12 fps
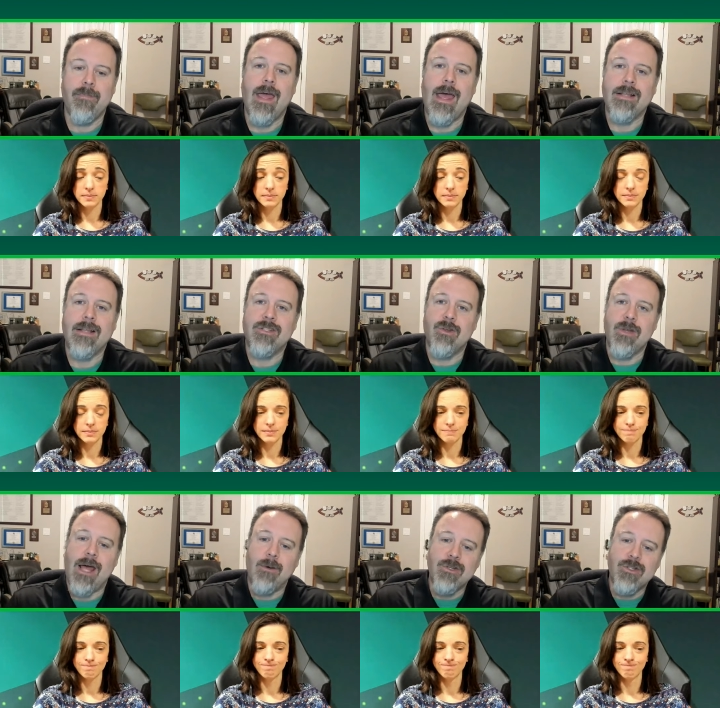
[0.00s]
Speaker 1: And so
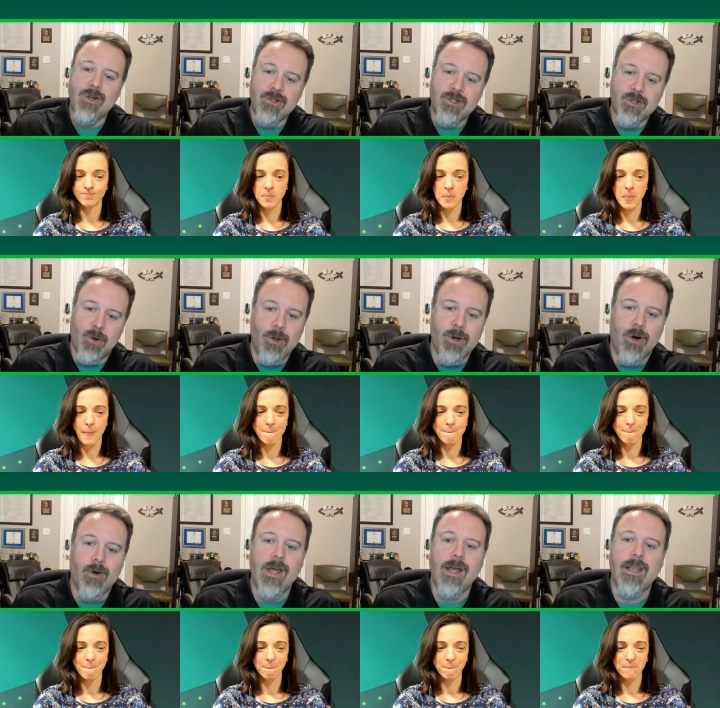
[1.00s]
now we start scrolling
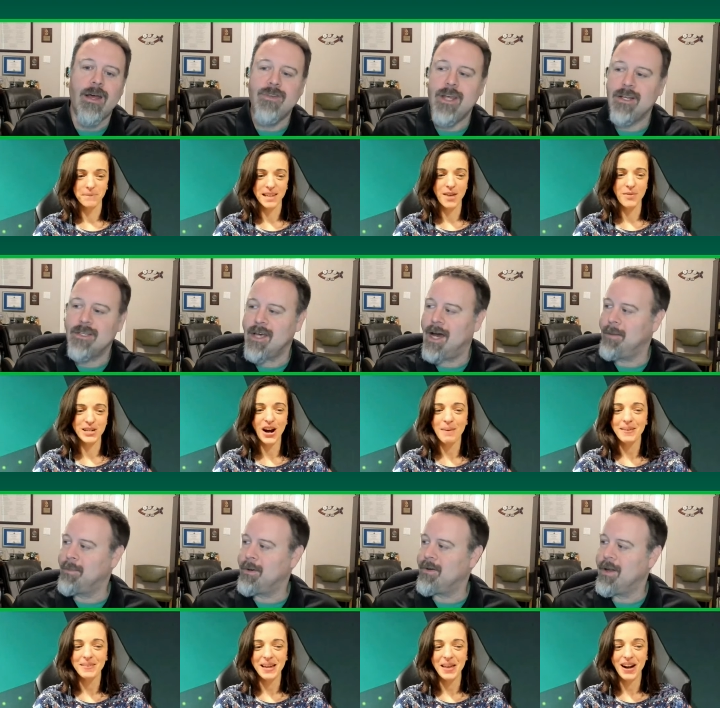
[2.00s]
over that left-hand
Speaker 2: side. Can we talk side,
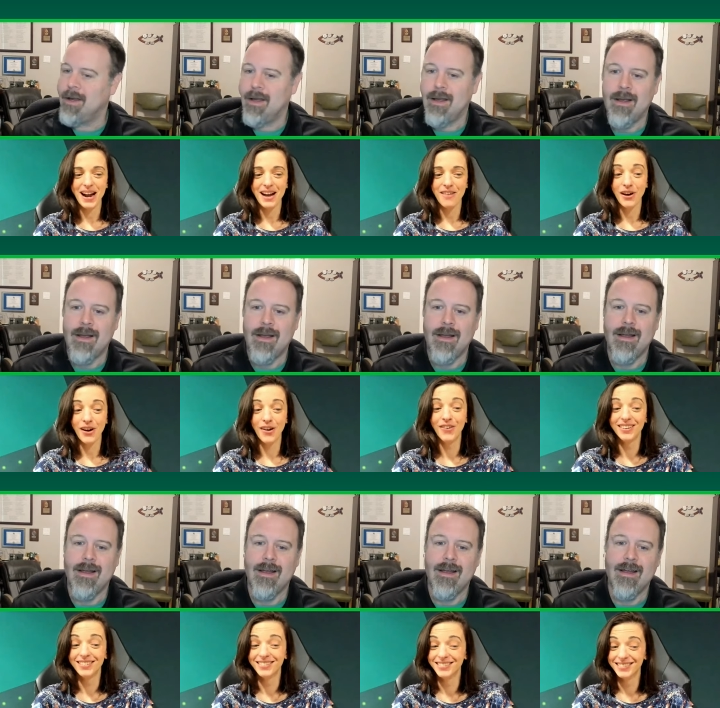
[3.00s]
about the other half,
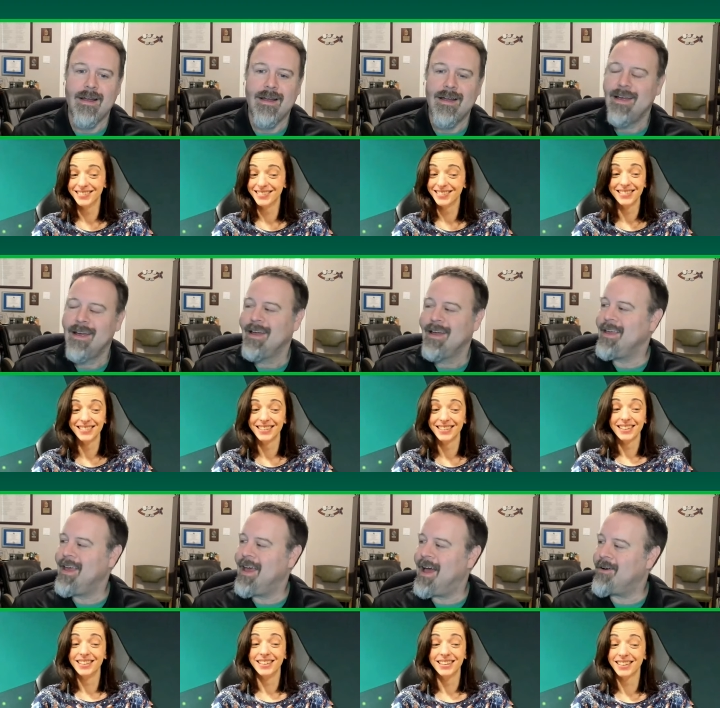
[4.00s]
though?
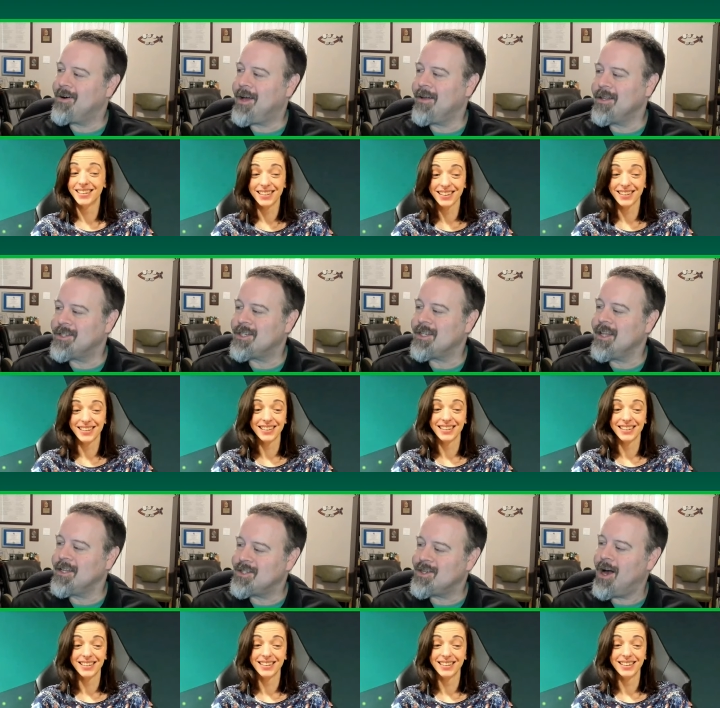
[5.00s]
Speaker 1: Yeah. Okay. Let's
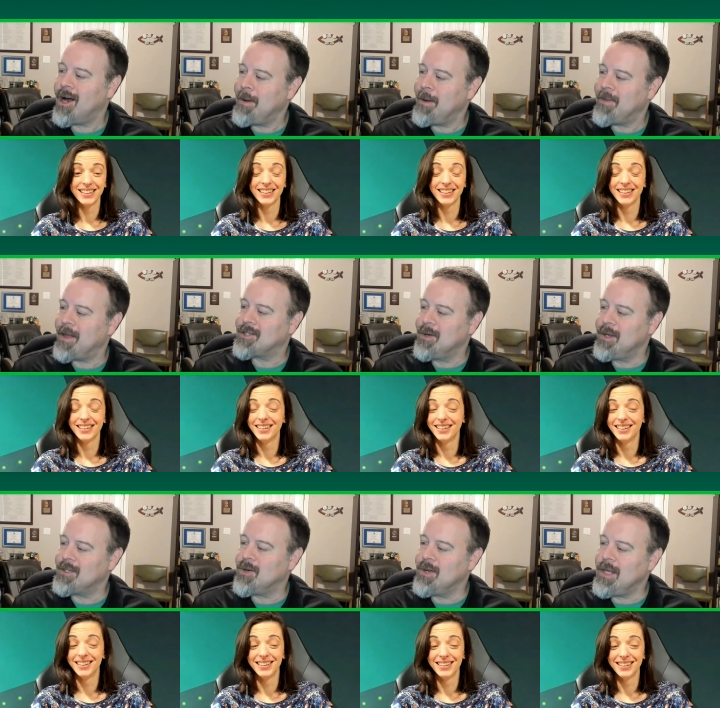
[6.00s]
let's talk about that. So
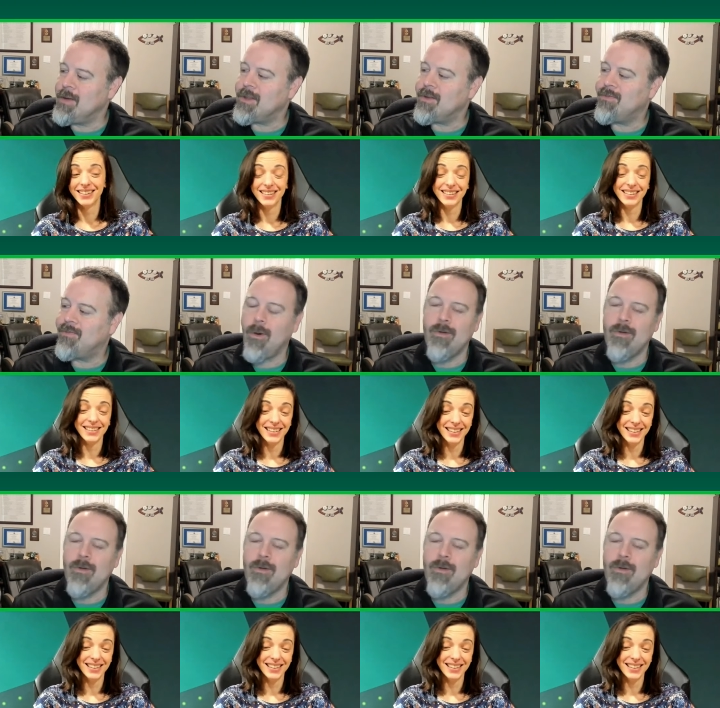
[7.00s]
so even the four and